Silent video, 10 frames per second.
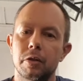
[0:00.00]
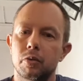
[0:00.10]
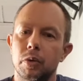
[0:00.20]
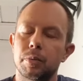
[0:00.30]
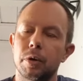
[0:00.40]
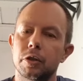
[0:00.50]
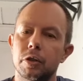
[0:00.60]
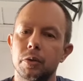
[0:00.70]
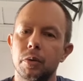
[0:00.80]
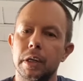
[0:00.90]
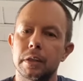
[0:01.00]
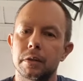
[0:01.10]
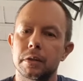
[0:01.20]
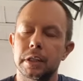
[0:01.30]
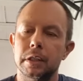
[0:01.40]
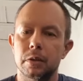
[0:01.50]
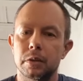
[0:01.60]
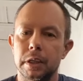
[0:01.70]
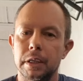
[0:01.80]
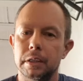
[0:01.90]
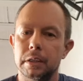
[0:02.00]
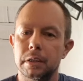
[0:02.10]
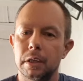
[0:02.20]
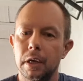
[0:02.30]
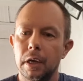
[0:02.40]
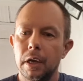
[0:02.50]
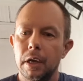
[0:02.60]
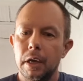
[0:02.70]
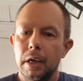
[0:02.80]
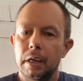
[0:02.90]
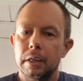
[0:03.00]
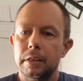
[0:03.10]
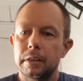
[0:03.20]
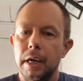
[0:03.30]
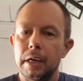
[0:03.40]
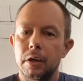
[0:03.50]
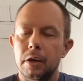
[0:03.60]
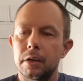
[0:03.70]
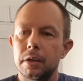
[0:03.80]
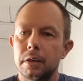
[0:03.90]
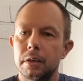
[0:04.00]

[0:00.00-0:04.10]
3.2 liter 606, they are